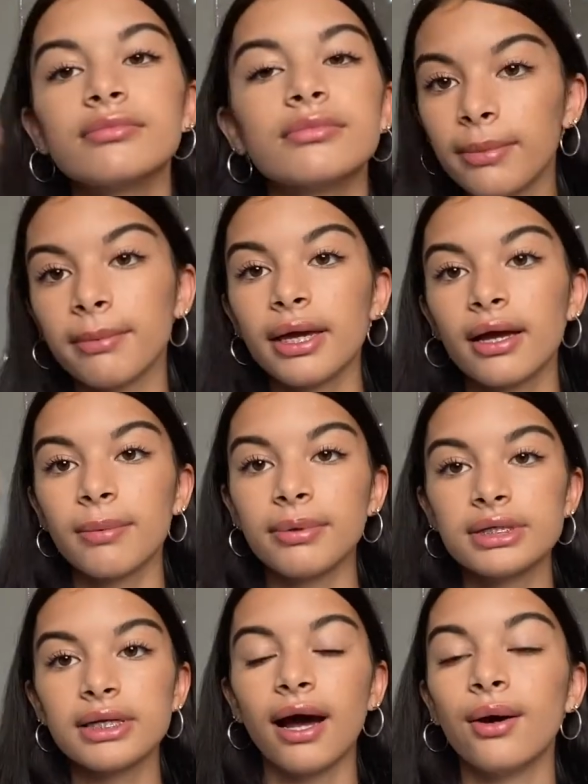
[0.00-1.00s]
Makeup
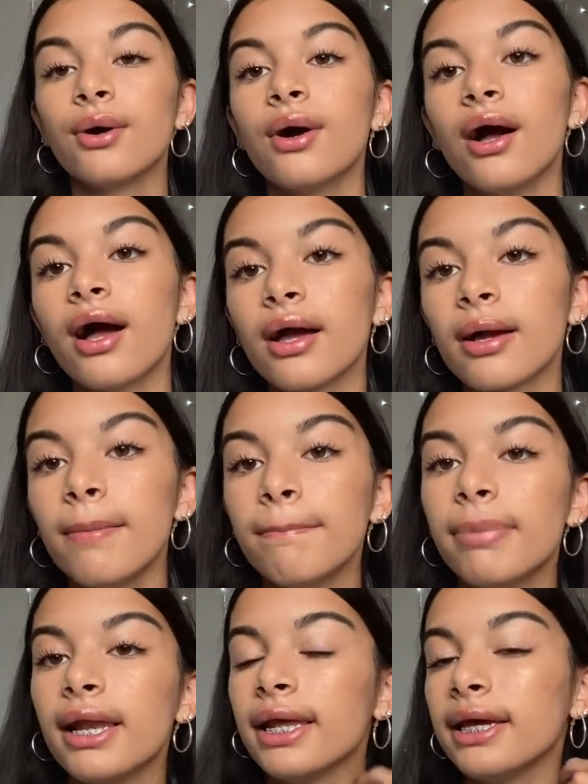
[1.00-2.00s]
is now
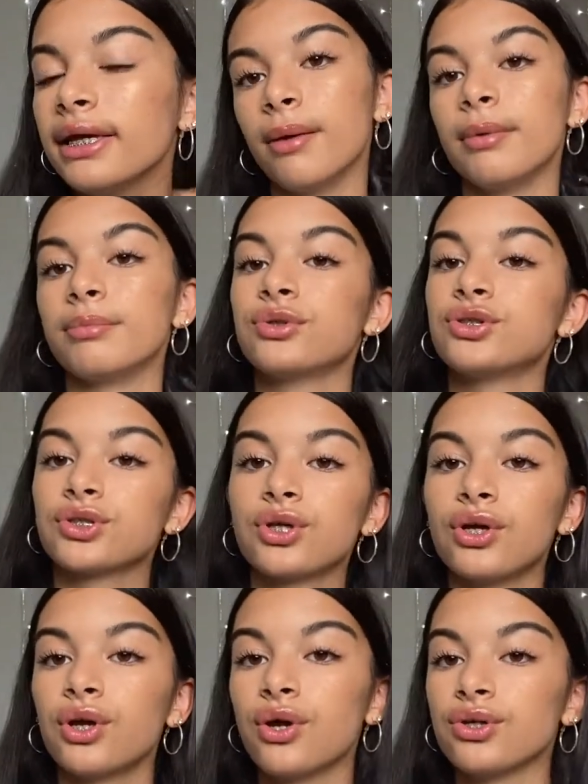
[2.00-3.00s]
complete. I'm just
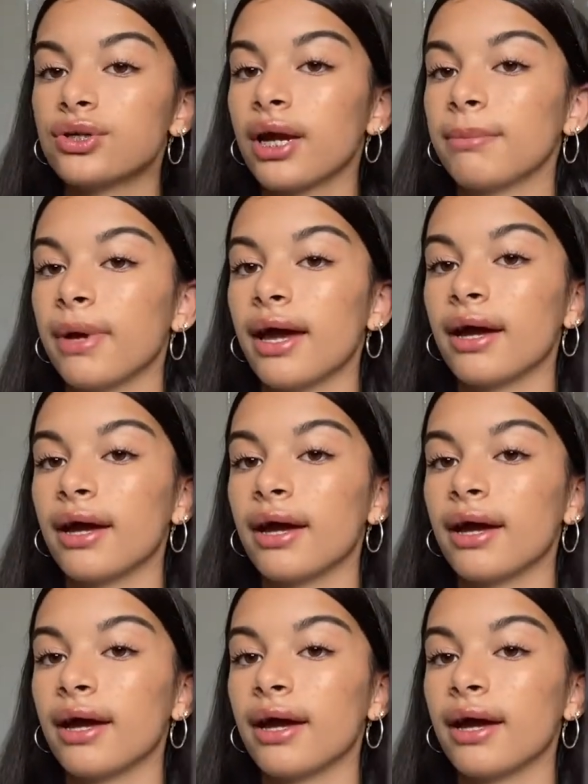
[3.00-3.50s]
gonna go straighten my hair